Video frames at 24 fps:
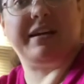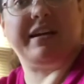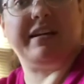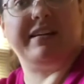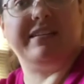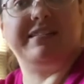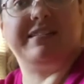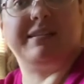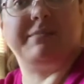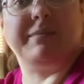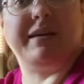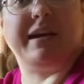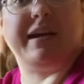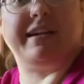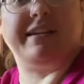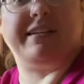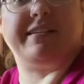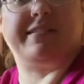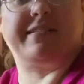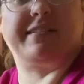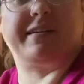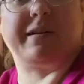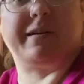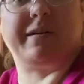some kind of
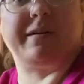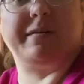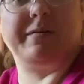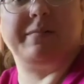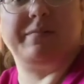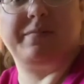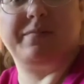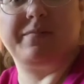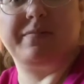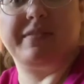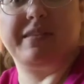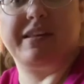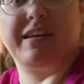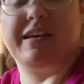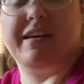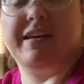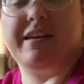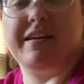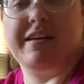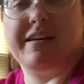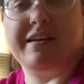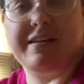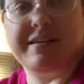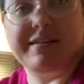skirt,
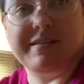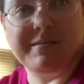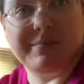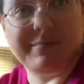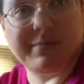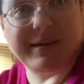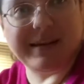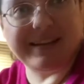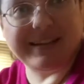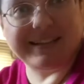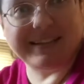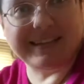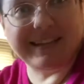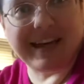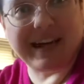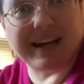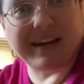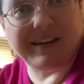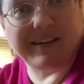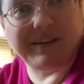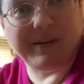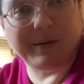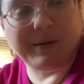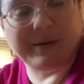but it's not a
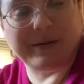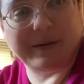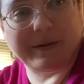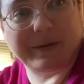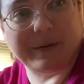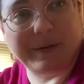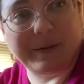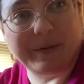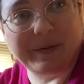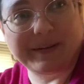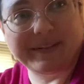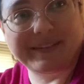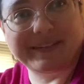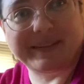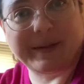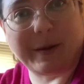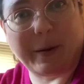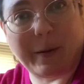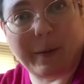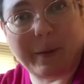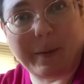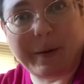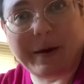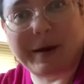tutu.
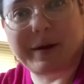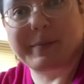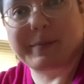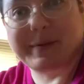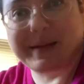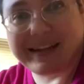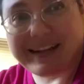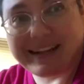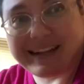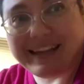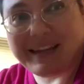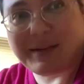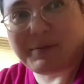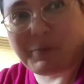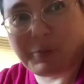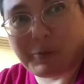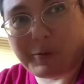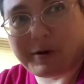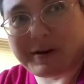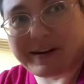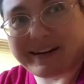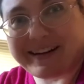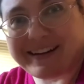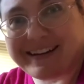So I'm gonna keep
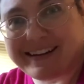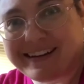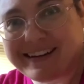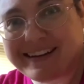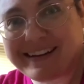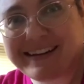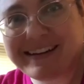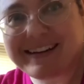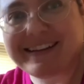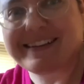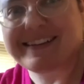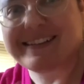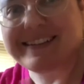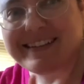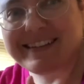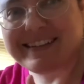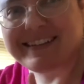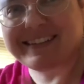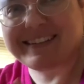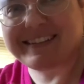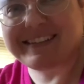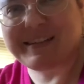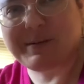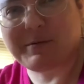working. Let's
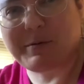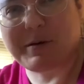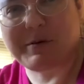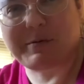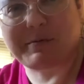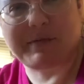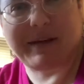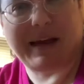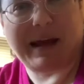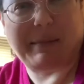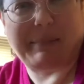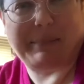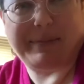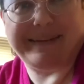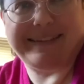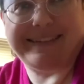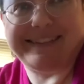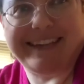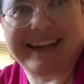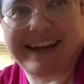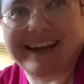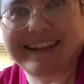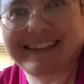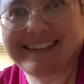see what happens
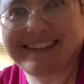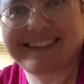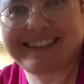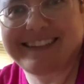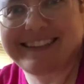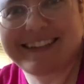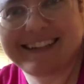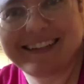next.